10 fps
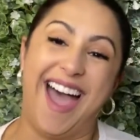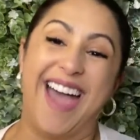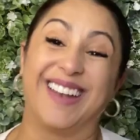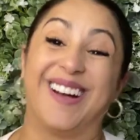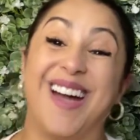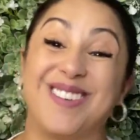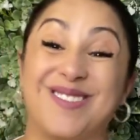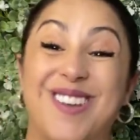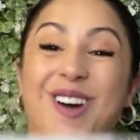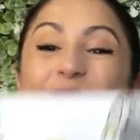I don't, I
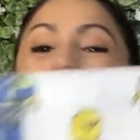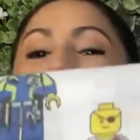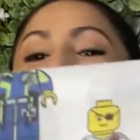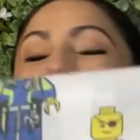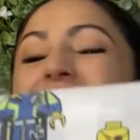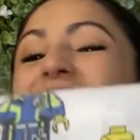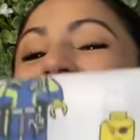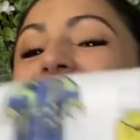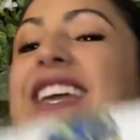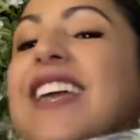don't know. But I was
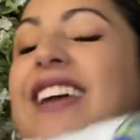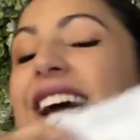thinking